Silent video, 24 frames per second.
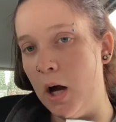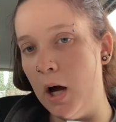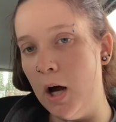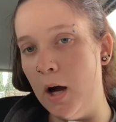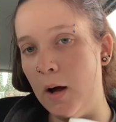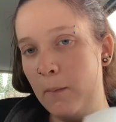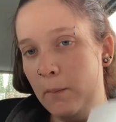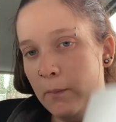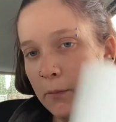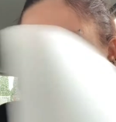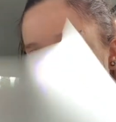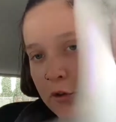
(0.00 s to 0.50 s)

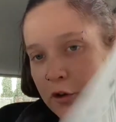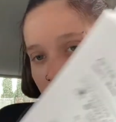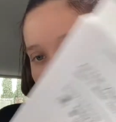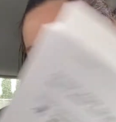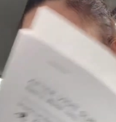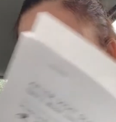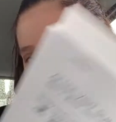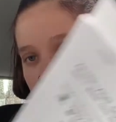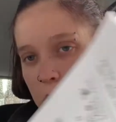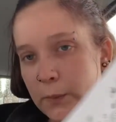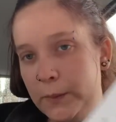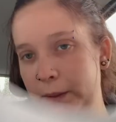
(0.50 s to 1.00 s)
get
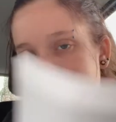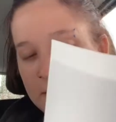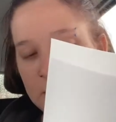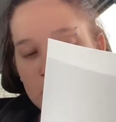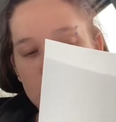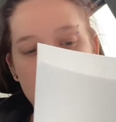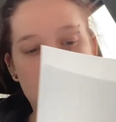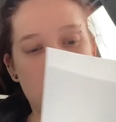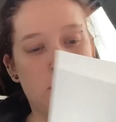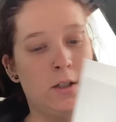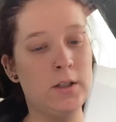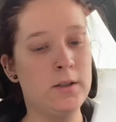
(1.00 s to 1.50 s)
stronger
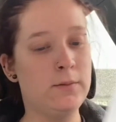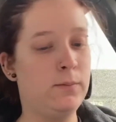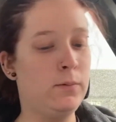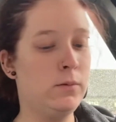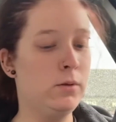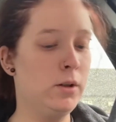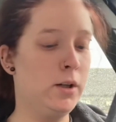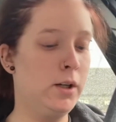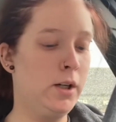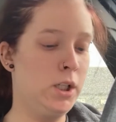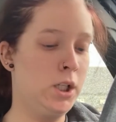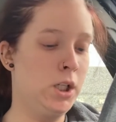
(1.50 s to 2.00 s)
painkillers for
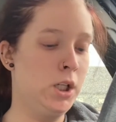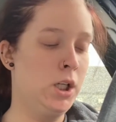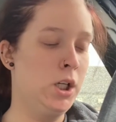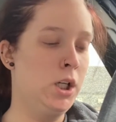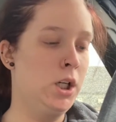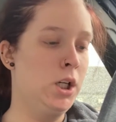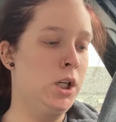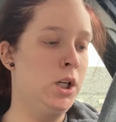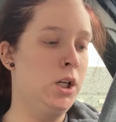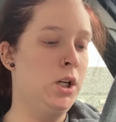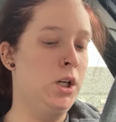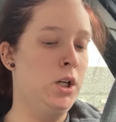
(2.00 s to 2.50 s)
it.
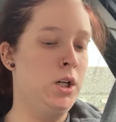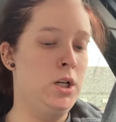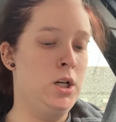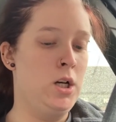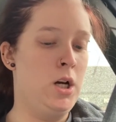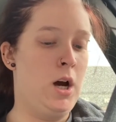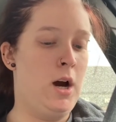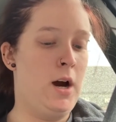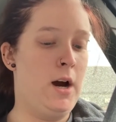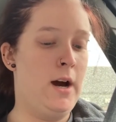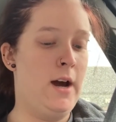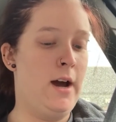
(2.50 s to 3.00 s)

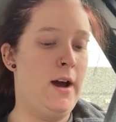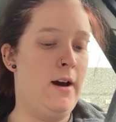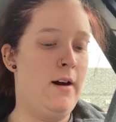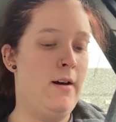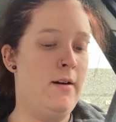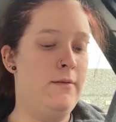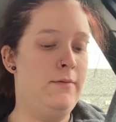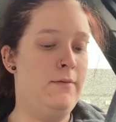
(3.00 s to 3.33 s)
I have